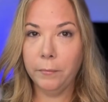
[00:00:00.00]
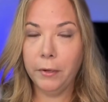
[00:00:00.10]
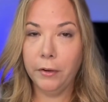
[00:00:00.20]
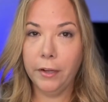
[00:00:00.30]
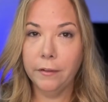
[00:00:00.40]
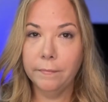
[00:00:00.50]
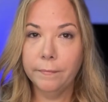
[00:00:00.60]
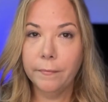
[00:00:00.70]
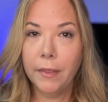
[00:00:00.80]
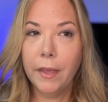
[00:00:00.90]
period.
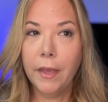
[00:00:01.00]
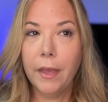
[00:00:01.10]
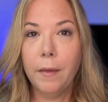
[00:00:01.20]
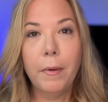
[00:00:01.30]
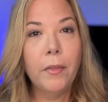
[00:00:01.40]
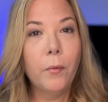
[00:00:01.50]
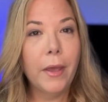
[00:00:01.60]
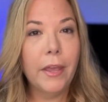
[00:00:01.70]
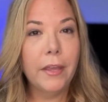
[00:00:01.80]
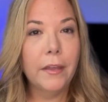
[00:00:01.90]
And by the
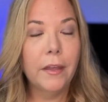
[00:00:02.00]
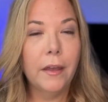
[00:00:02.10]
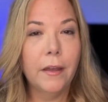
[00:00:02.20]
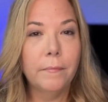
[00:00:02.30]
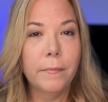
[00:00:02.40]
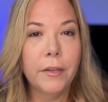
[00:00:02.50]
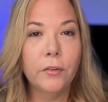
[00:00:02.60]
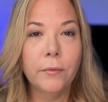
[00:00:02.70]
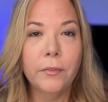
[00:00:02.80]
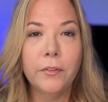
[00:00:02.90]
way, um, in
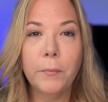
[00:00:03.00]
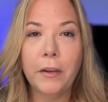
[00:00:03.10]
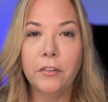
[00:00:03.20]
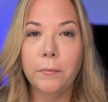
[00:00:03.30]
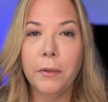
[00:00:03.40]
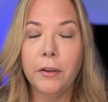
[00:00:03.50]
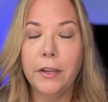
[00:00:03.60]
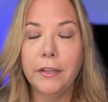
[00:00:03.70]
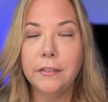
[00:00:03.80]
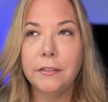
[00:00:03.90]
terms of inspection
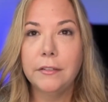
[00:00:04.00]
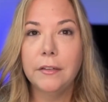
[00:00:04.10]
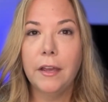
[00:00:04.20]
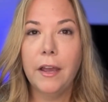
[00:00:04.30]
periods,